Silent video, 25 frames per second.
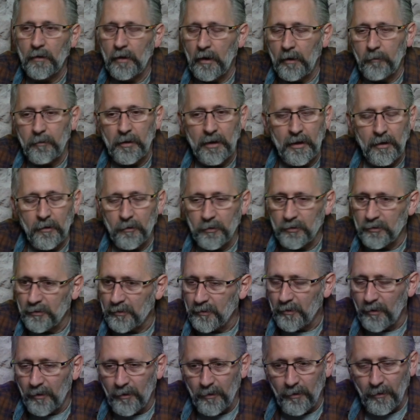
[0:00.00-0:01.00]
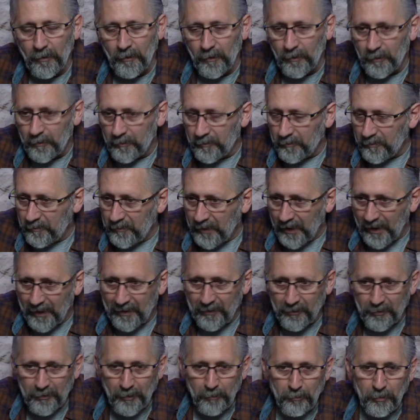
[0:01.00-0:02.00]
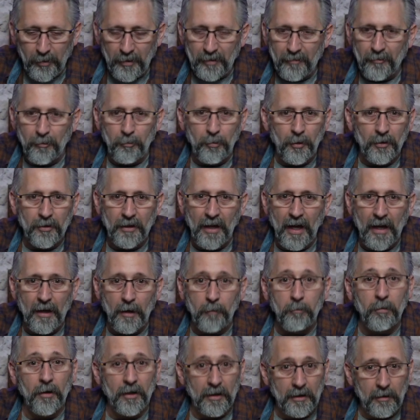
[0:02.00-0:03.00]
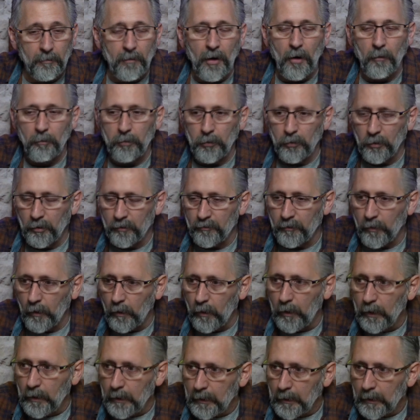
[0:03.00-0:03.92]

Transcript: I mean, it was, oh man, it was unbelievable to edit, but it came out beautiful.